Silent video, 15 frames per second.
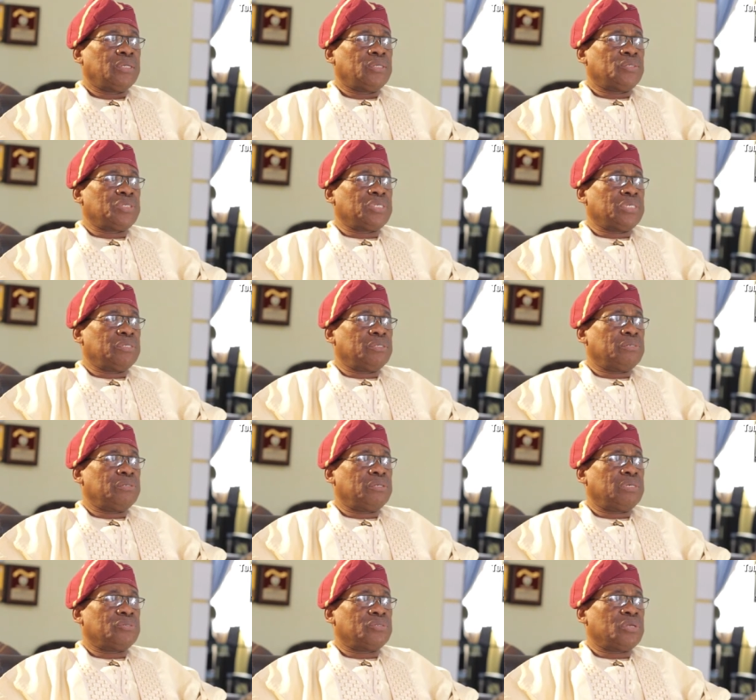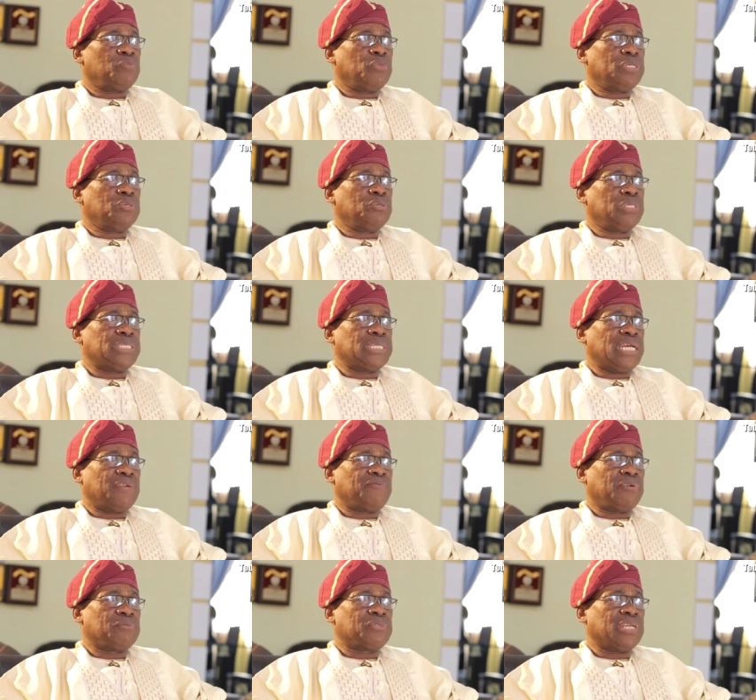You see, somebody who retired
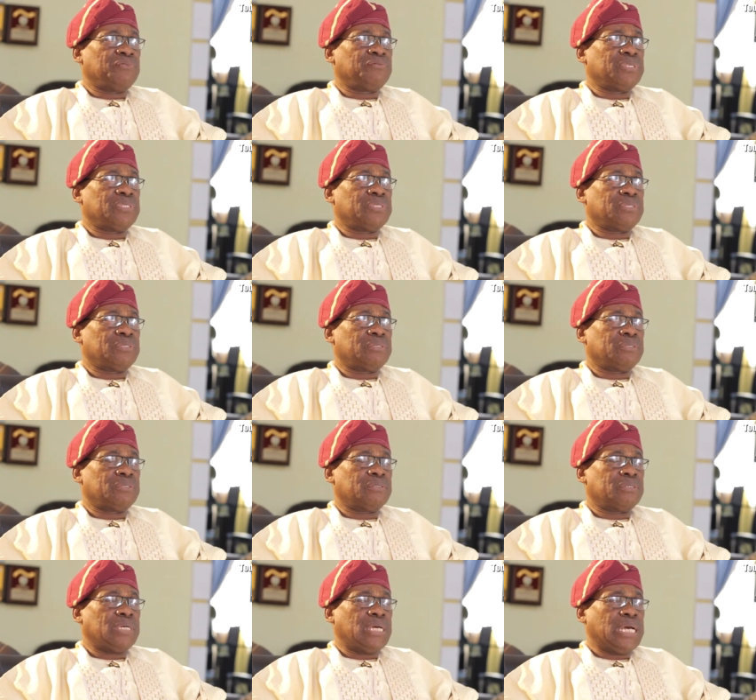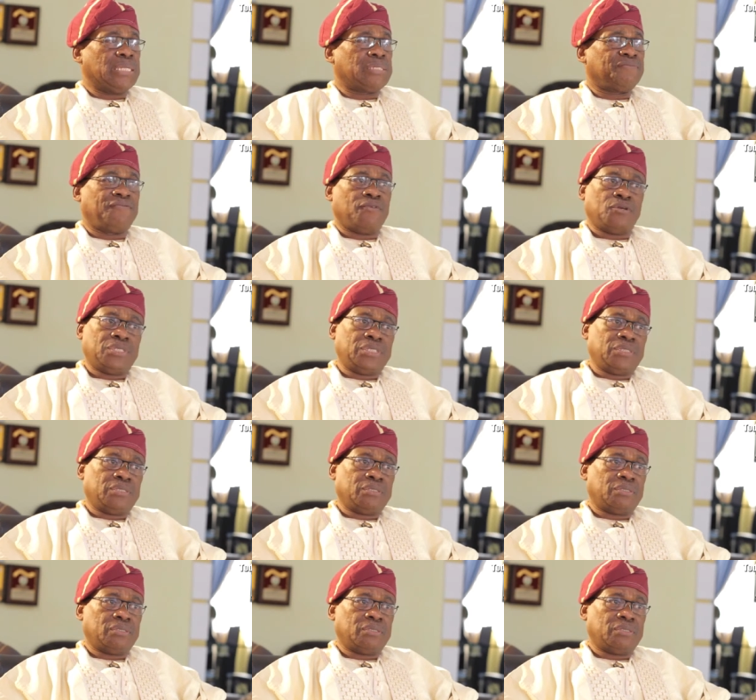from service at 40